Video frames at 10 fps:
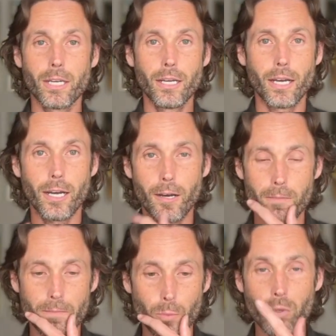
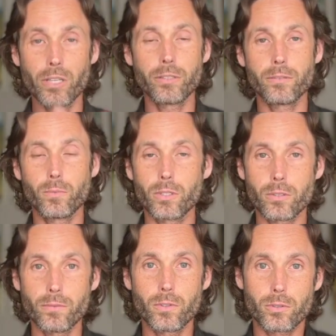One of
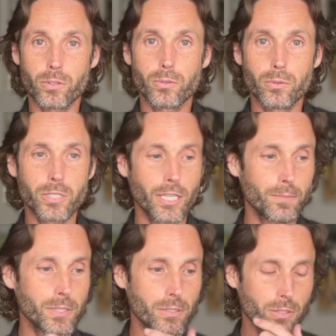the cool
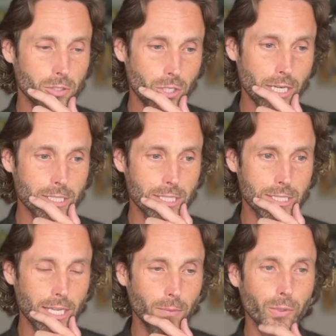tips or tricks is
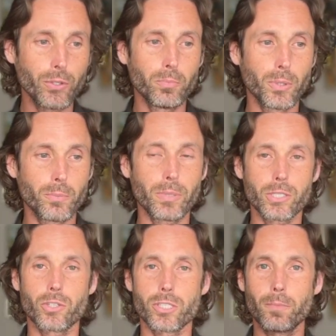that when you put
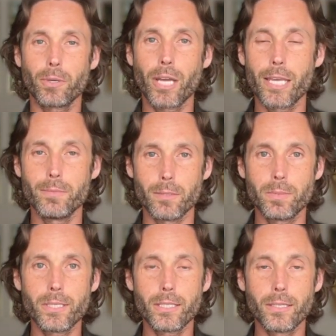pictures up on
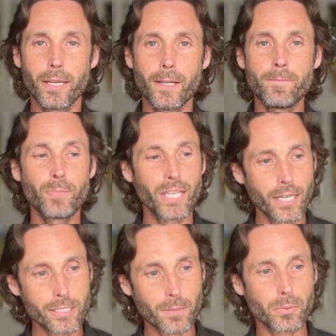IMDb, it
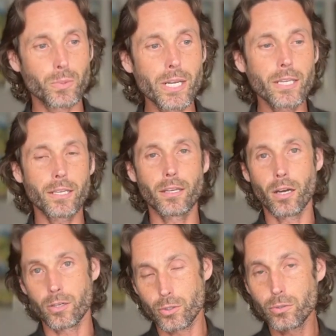ends up ranking
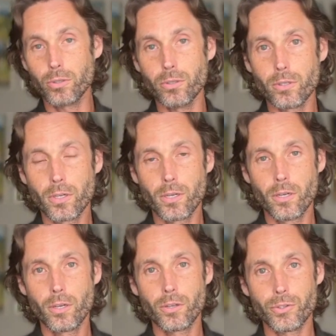on Google.
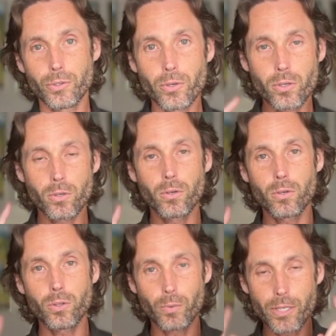Your
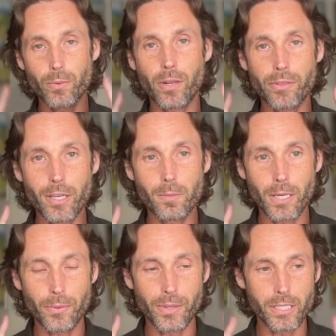goal, the way you want to think
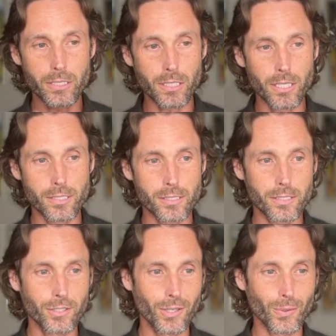about things
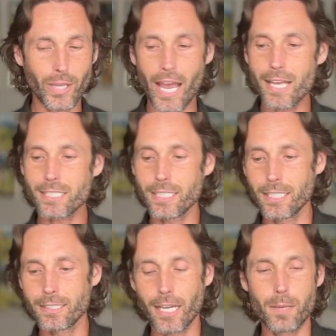is,
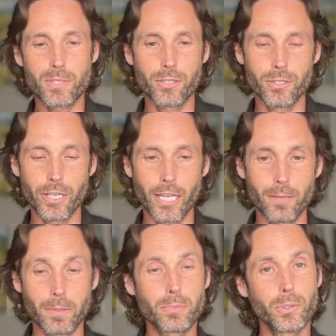casting types in your
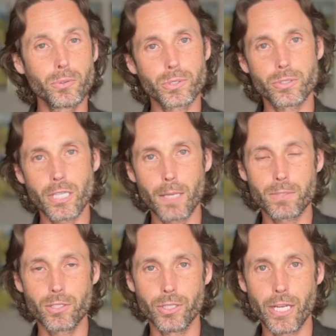name, a producer
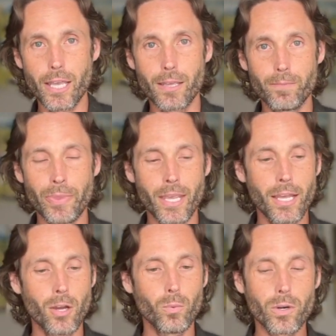types in your name.
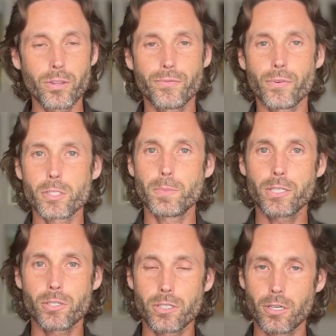What are the first
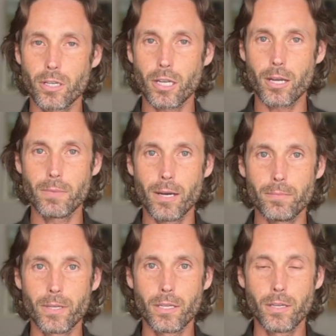pictures that are going to come
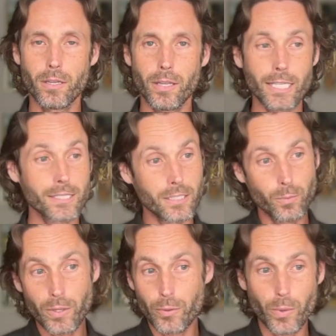up? That's the
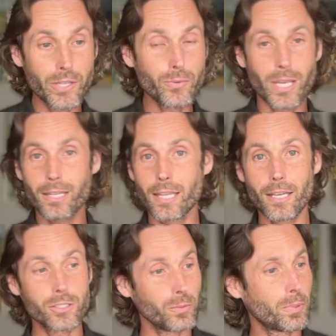way you get
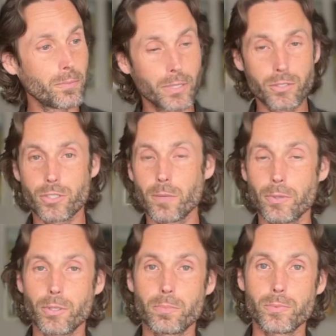that is you put pictures up
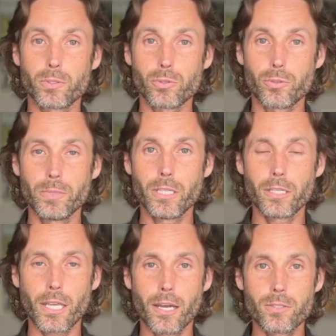on your social
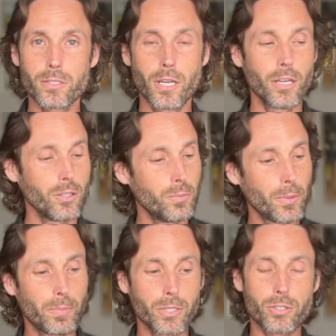media accounts, you
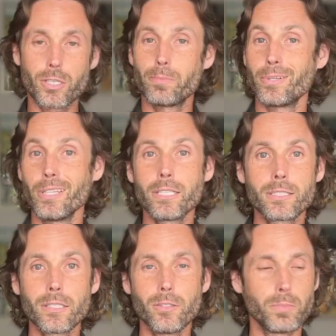put pictures up on
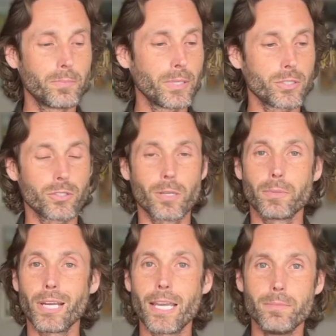LinkedIn, you put pictures
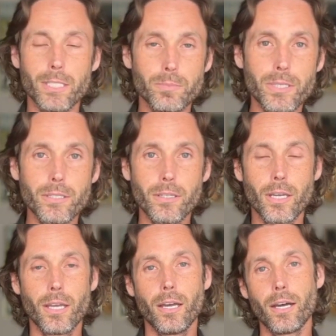up on IMDb,
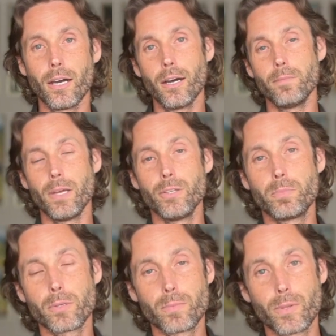and you
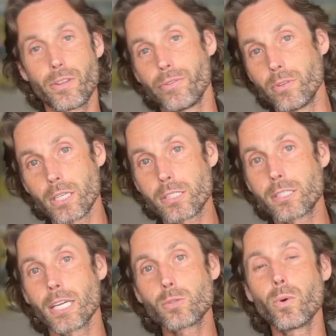put
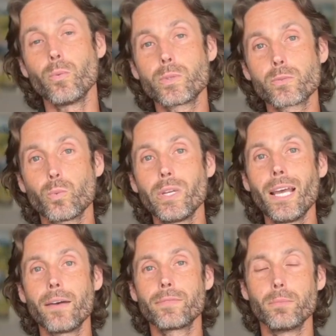that's what we
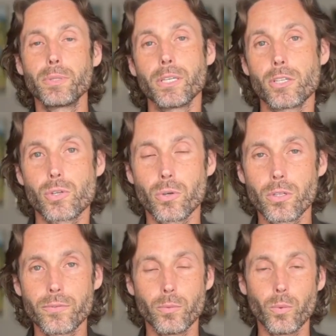have complete
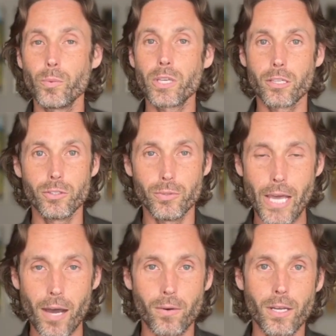control of and what we can do now.